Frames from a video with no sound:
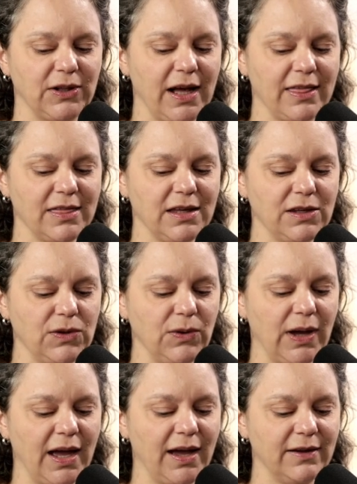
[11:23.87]
I think you
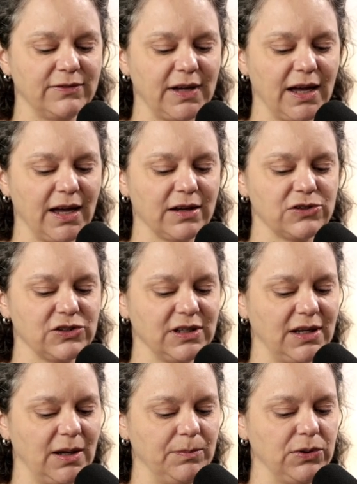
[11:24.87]
have
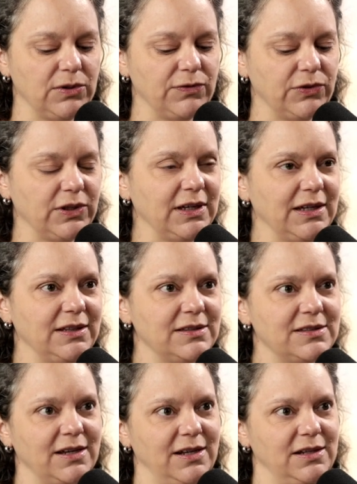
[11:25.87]
actually a beautiful
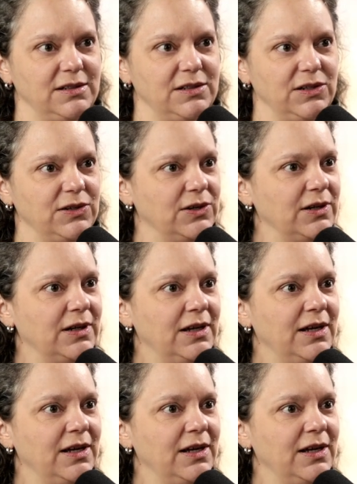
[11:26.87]
insight into your